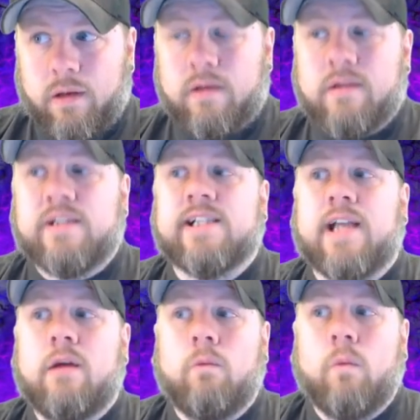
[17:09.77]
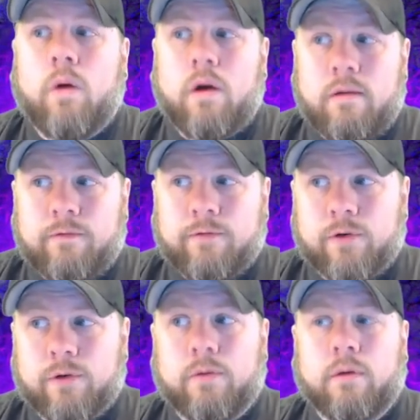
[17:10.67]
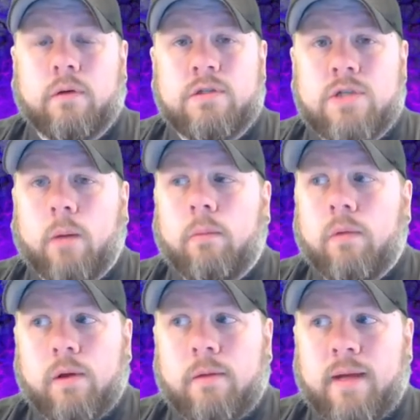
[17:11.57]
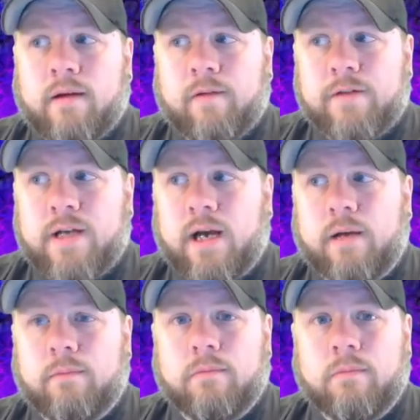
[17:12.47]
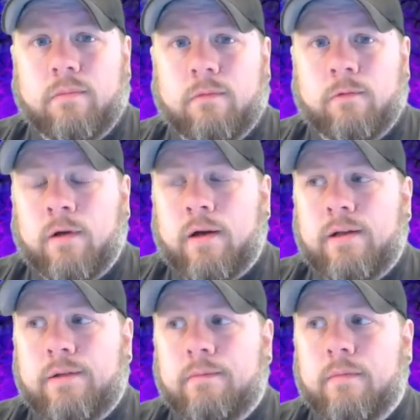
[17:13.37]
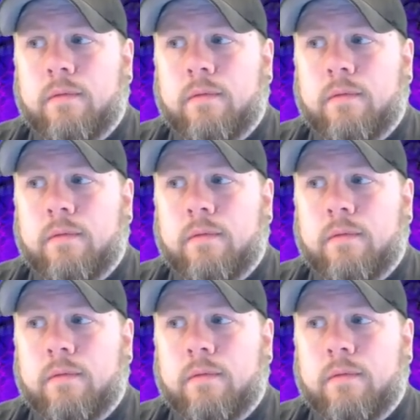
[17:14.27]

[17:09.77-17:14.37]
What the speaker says: and then stay 1 for double the amount of time, right?